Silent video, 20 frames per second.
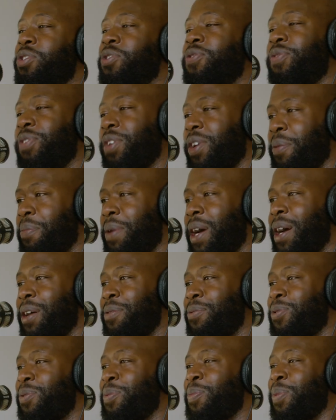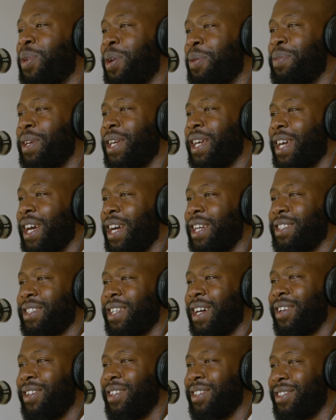do you think about Dubois being cashed
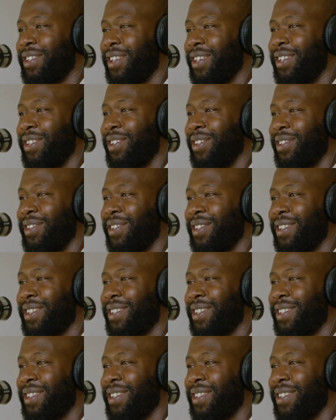out this early, though?